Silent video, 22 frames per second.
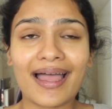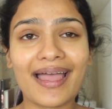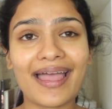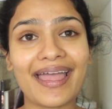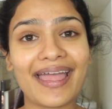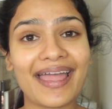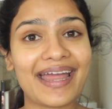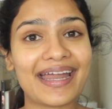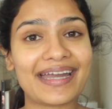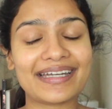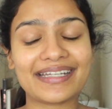
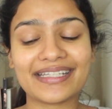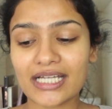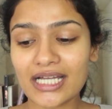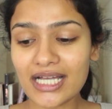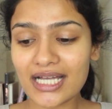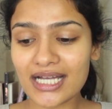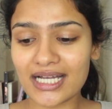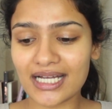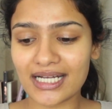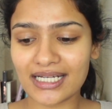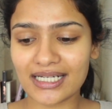And
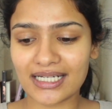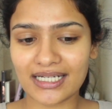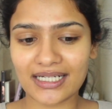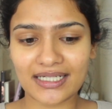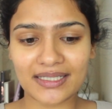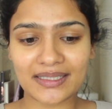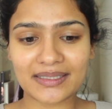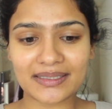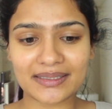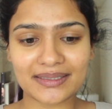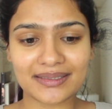
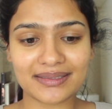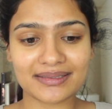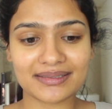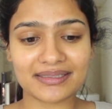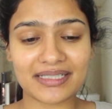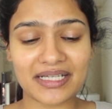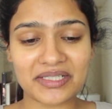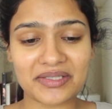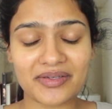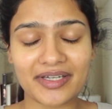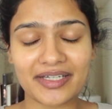yeah,
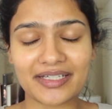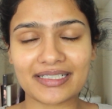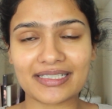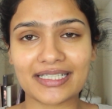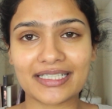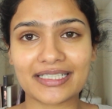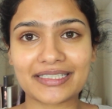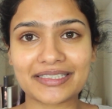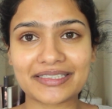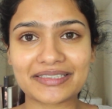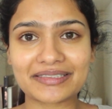that's
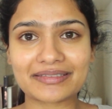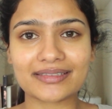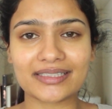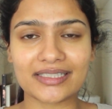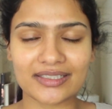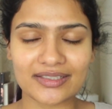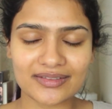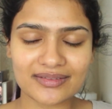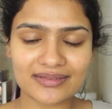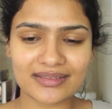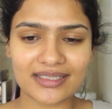why,
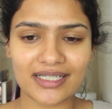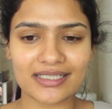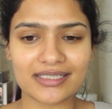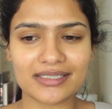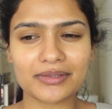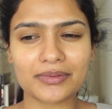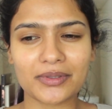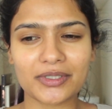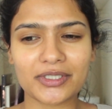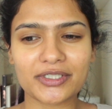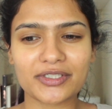I
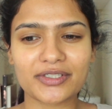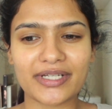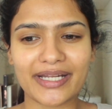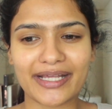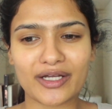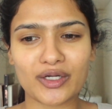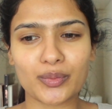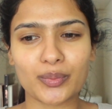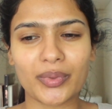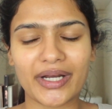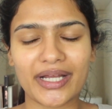just wanted to
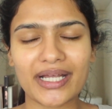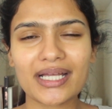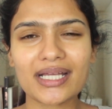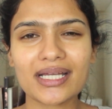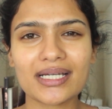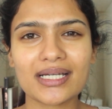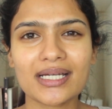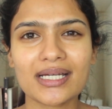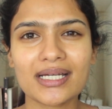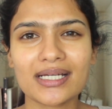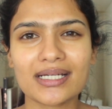take a
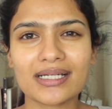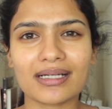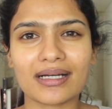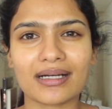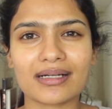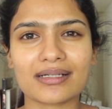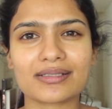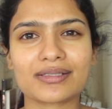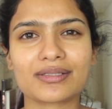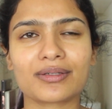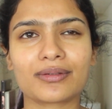break
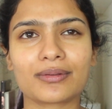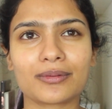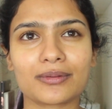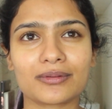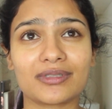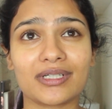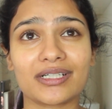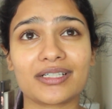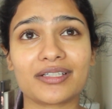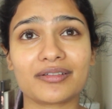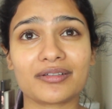so
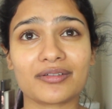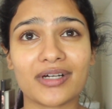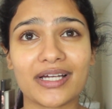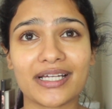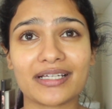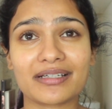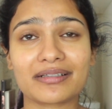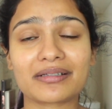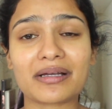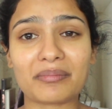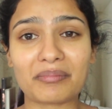that, I
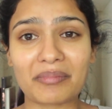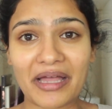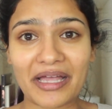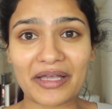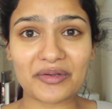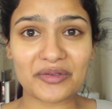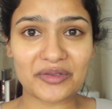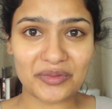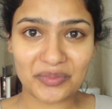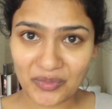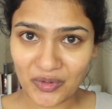can come
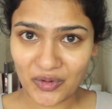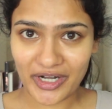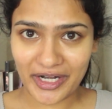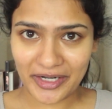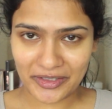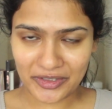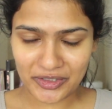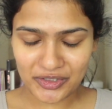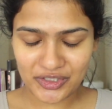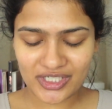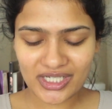back with more
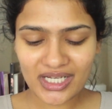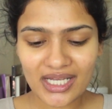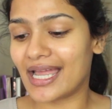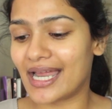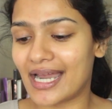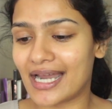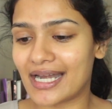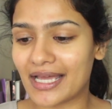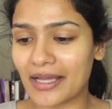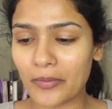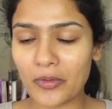energy.
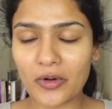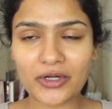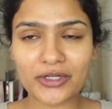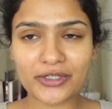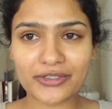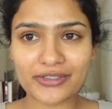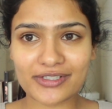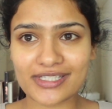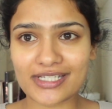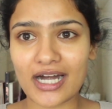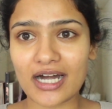And I wanted
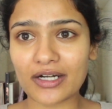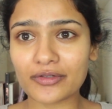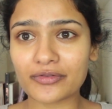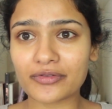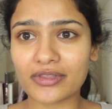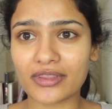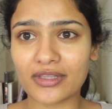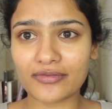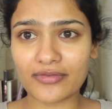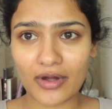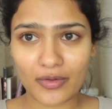to start off
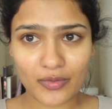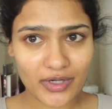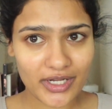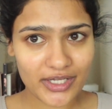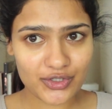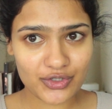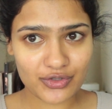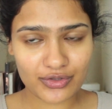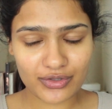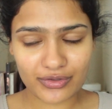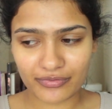with the
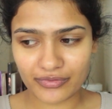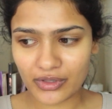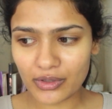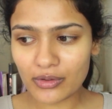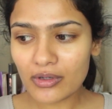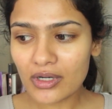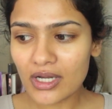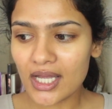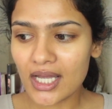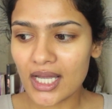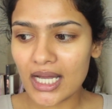foundation
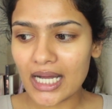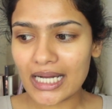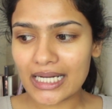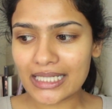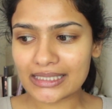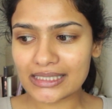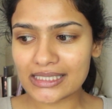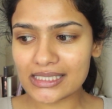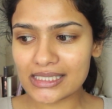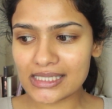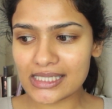review.
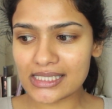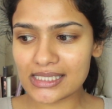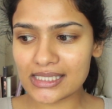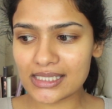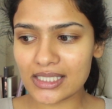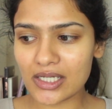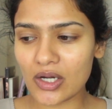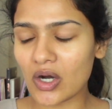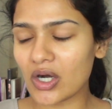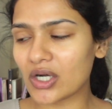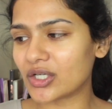This
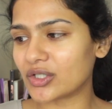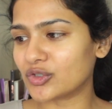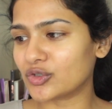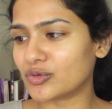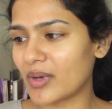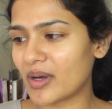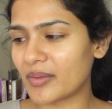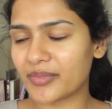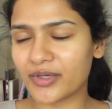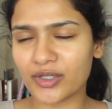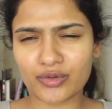is called
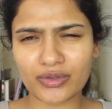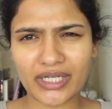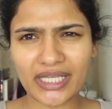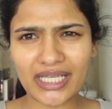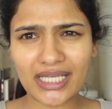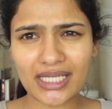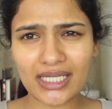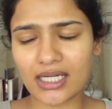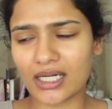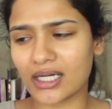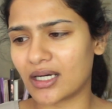UOMA
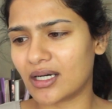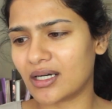Beauty.